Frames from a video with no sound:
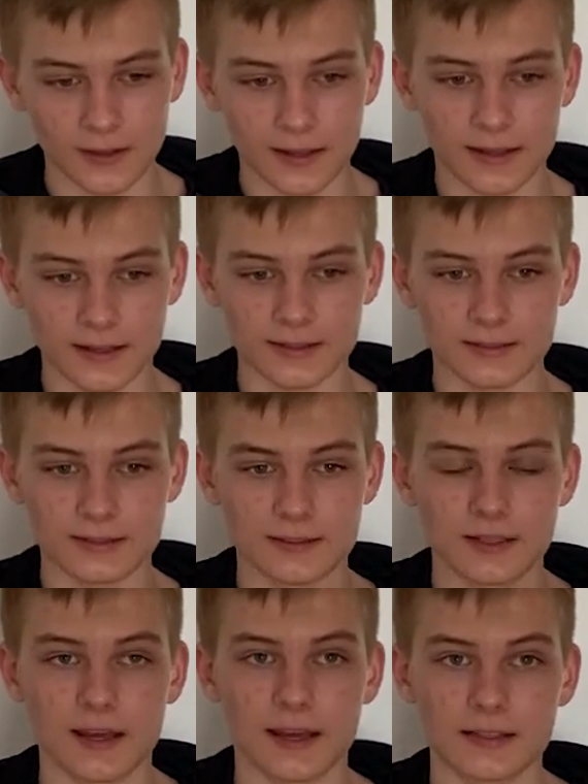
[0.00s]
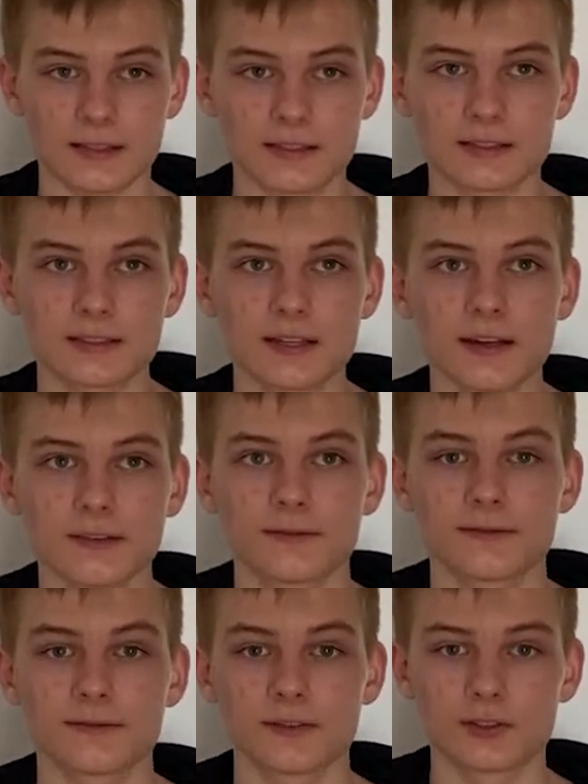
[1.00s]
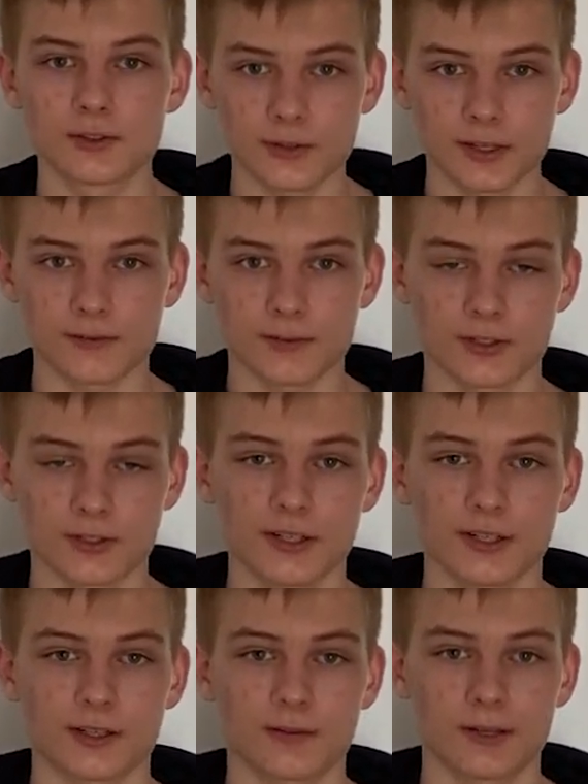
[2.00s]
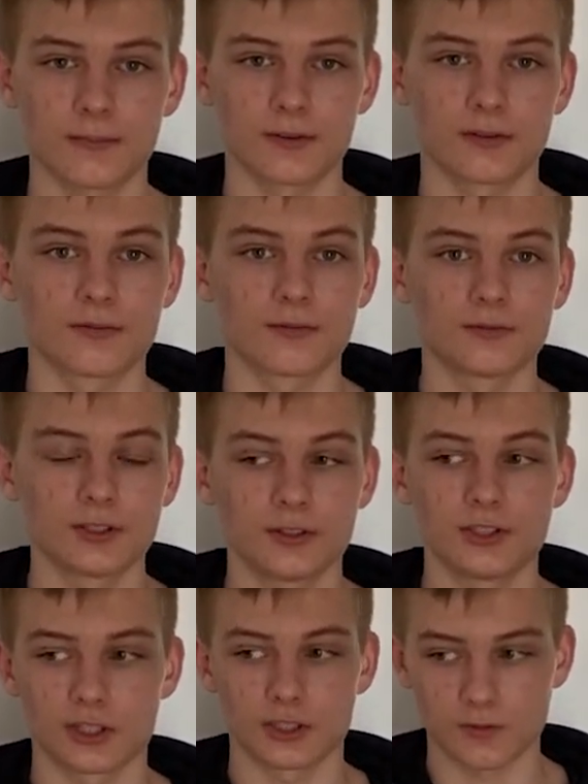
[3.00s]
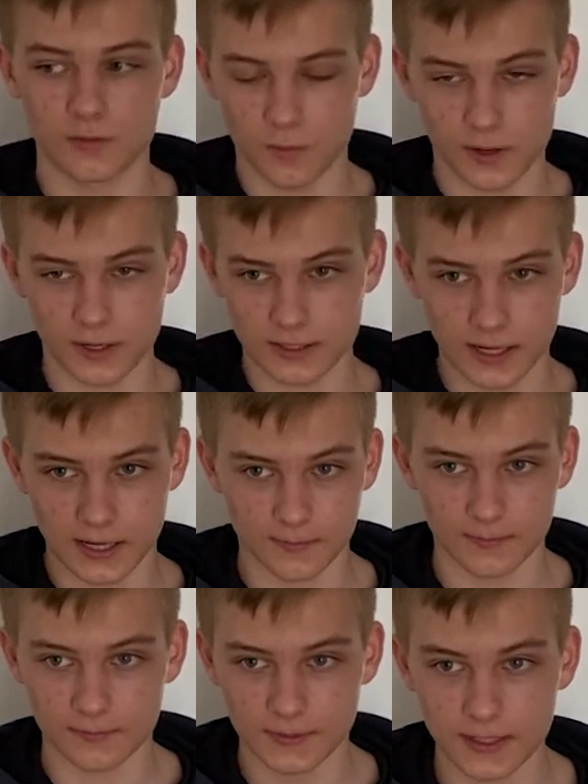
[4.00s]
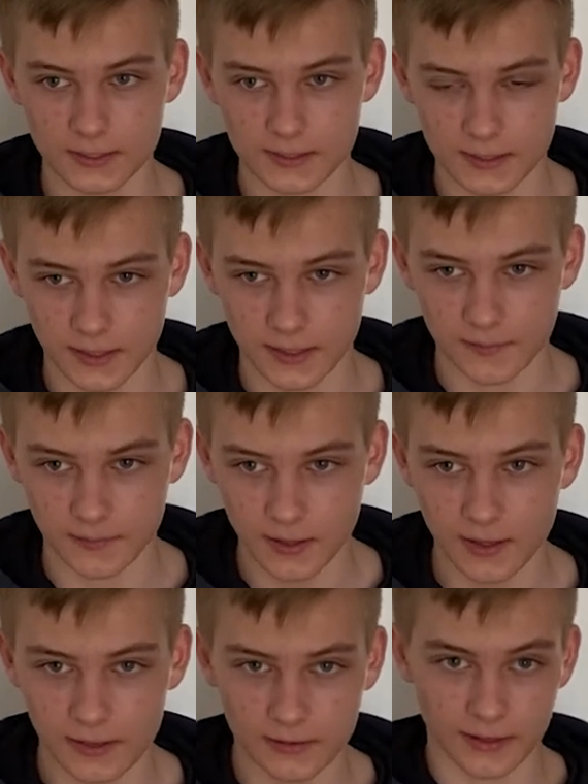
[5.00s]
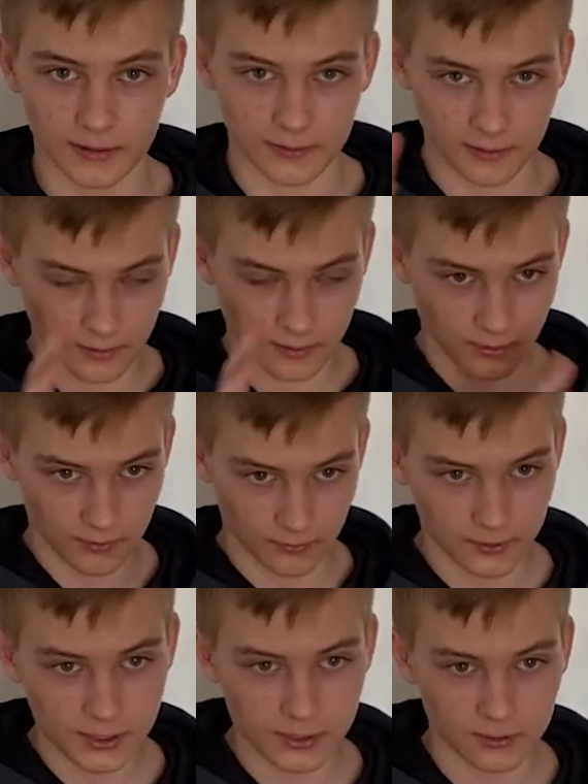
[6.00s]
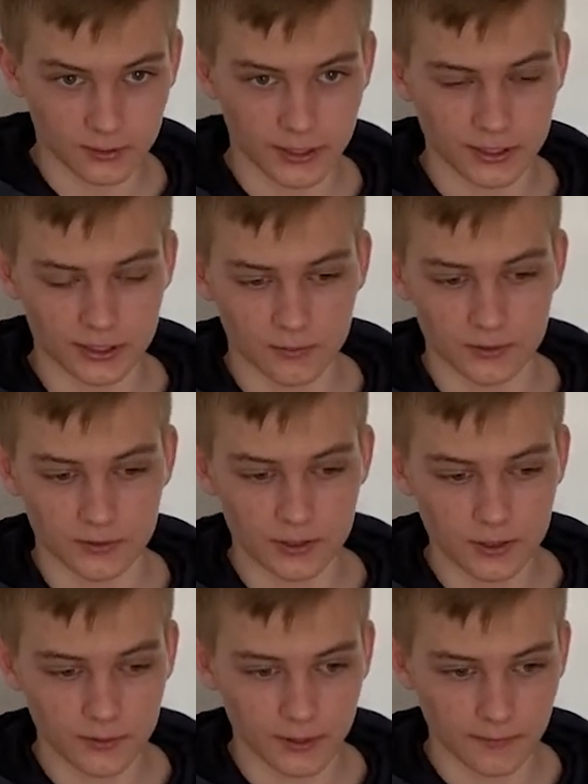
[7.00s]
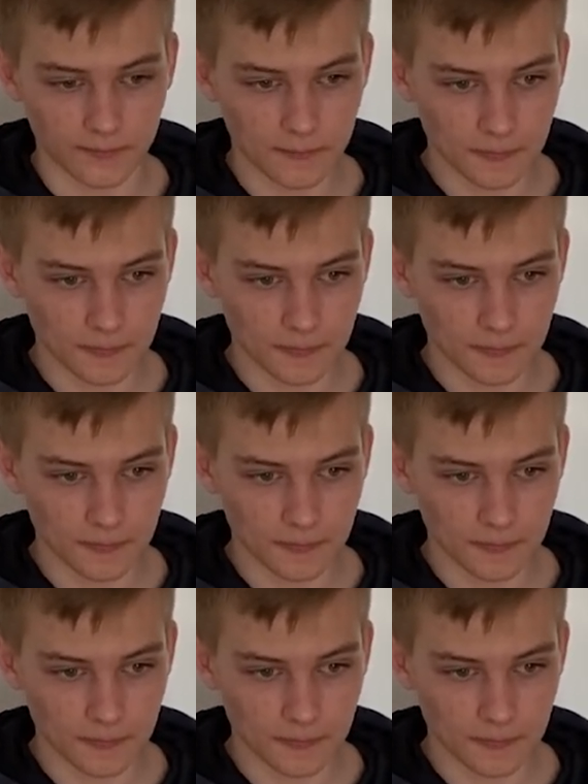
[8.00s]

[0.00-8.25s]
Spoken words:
is, instead of restricting people to just one type of data type, like the original engine was doing,